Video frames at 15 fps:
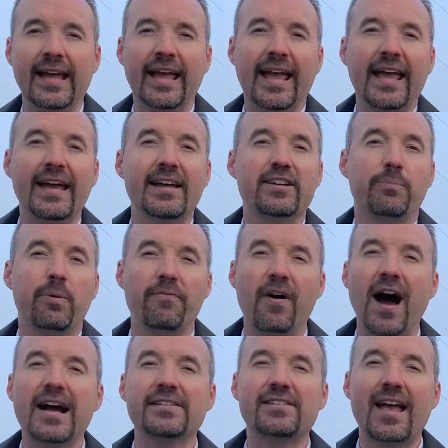and it
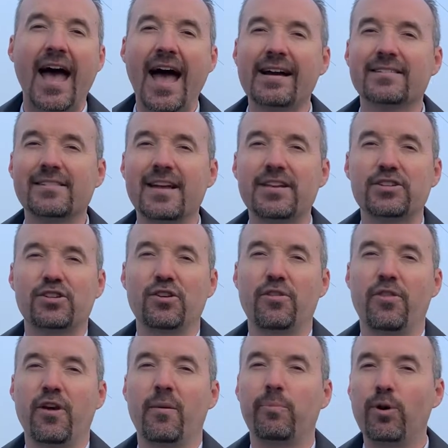provides access to
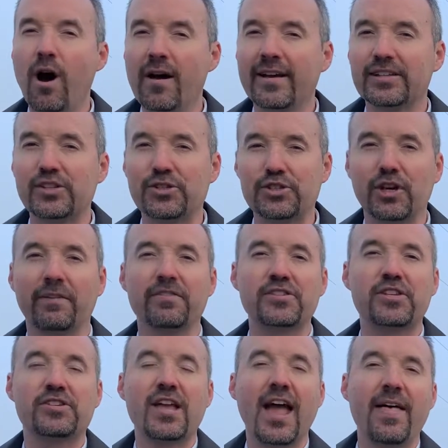the products and
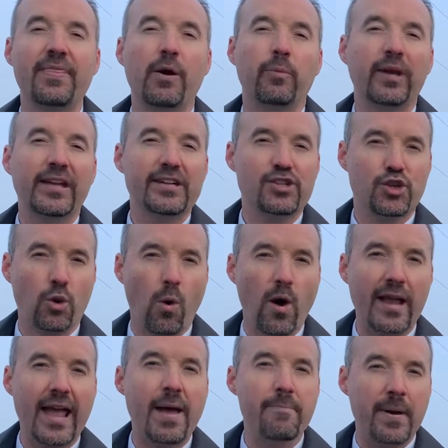services that we
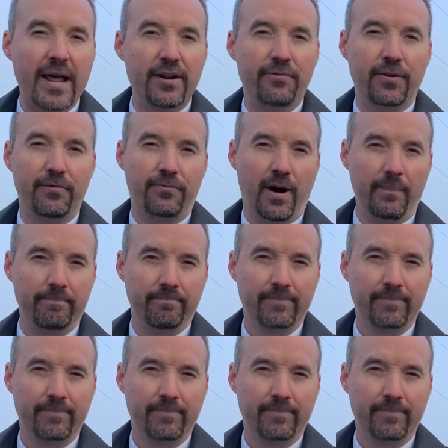enjoy and benefit from.